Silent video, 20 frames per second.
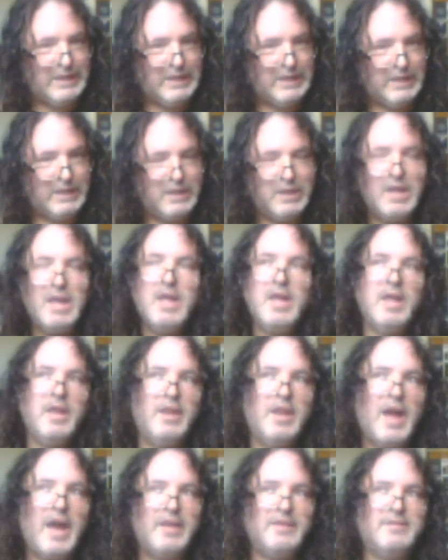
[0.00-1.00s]
that we
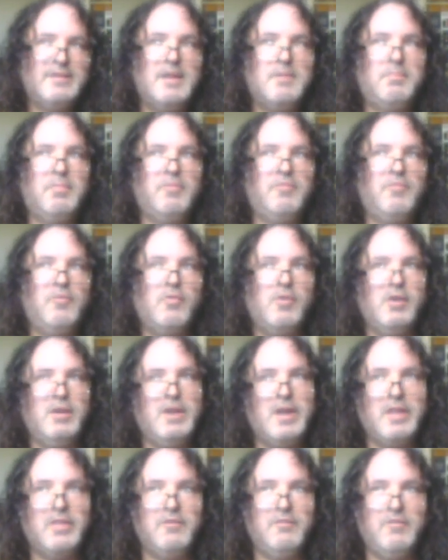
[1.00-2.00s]
don't need.
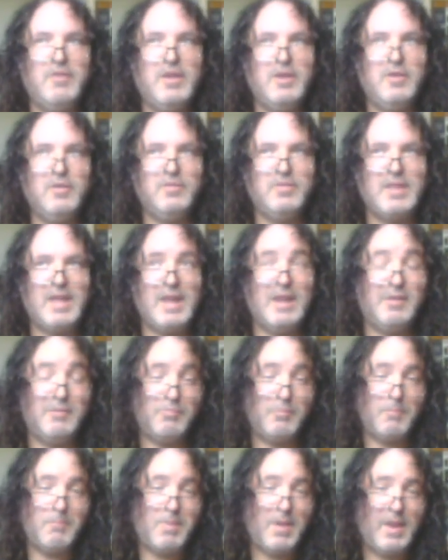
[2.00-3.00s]
Now, I said before in
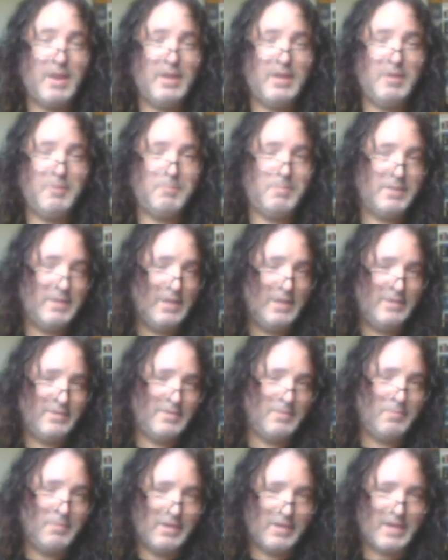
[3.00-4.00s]
another video that it's
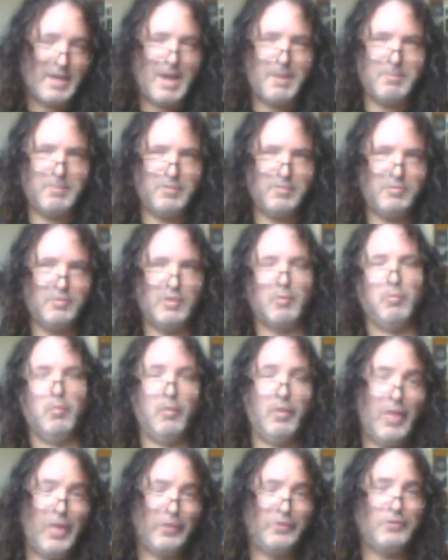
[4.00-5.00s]
repetitive, but then
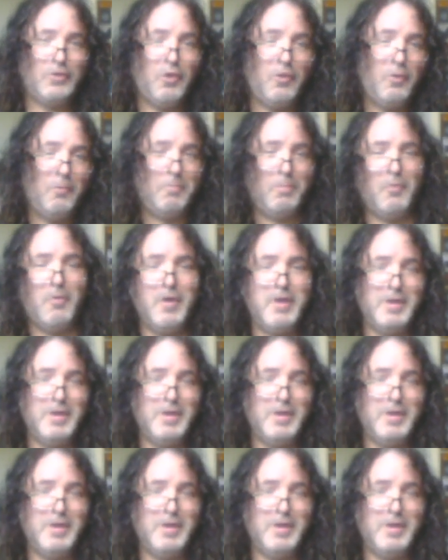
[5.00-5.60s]
someone in the comments is like,